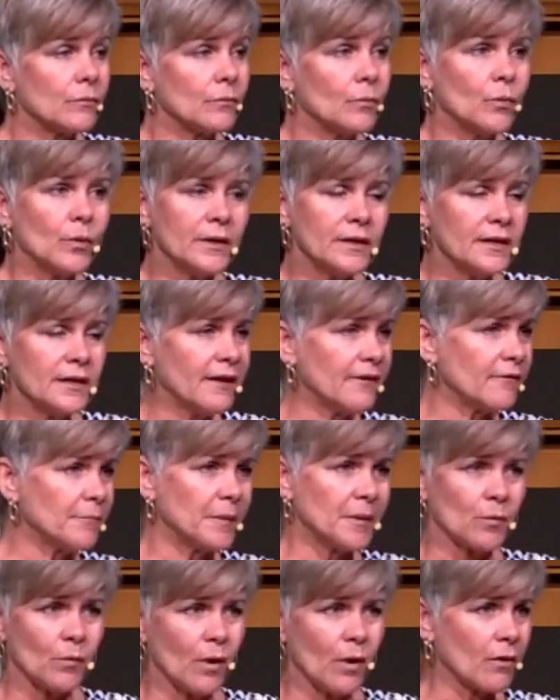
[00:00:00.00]
wouldn't have
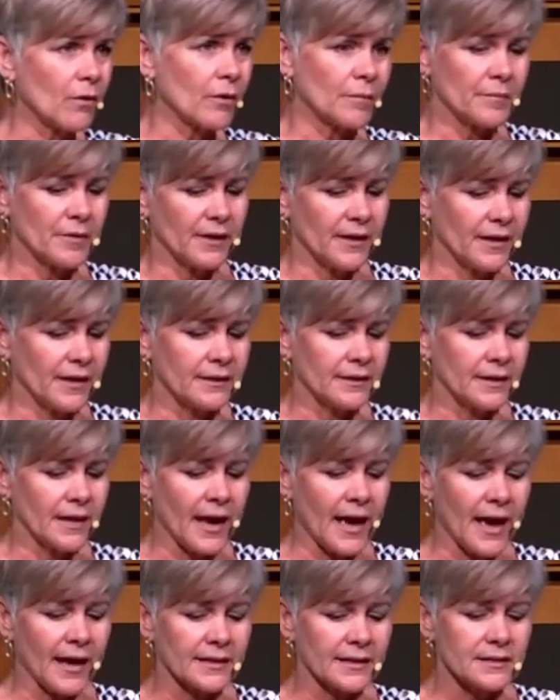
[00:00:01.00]
been welcome then
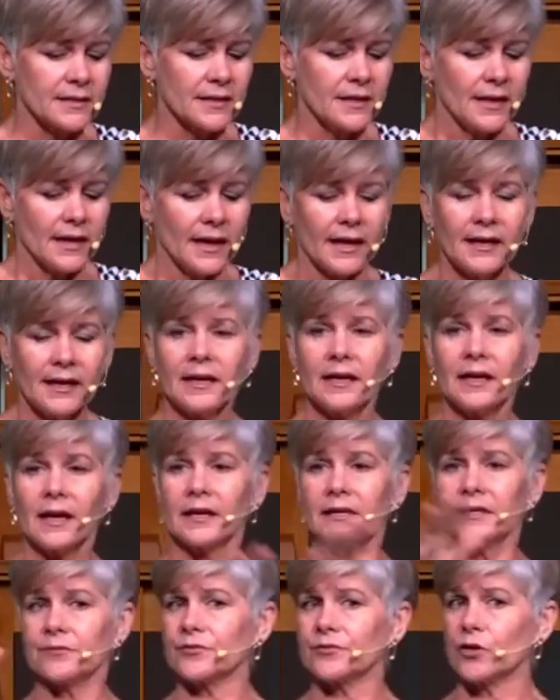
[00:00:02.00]
at any
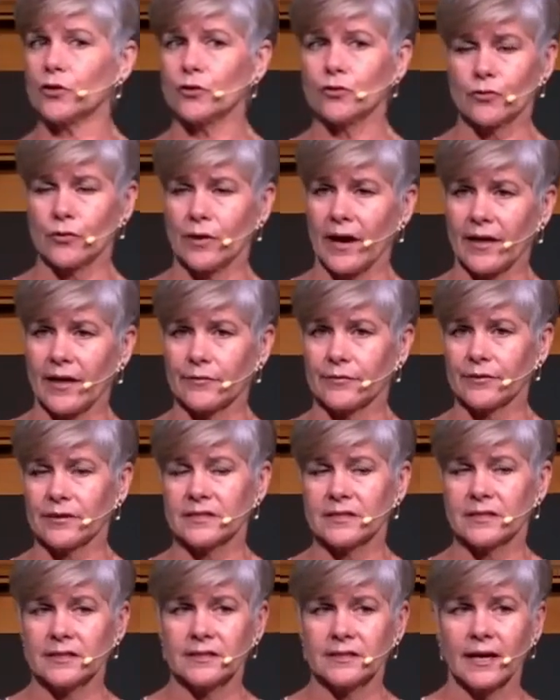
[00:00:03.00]
kind of social
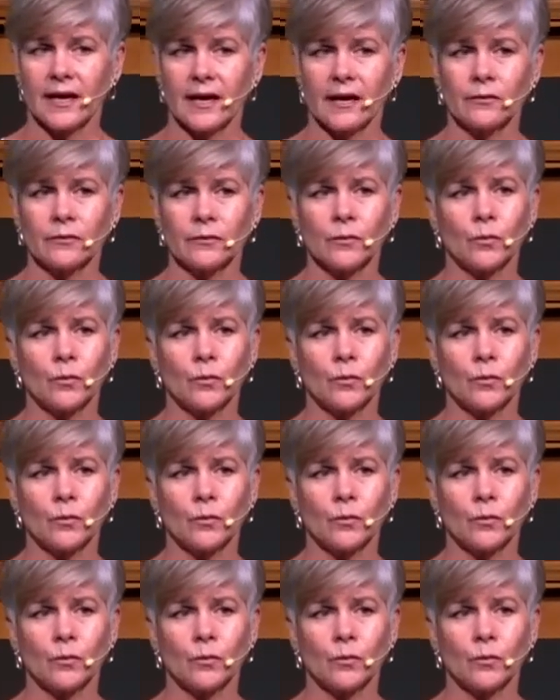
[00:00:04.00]
gatherings in town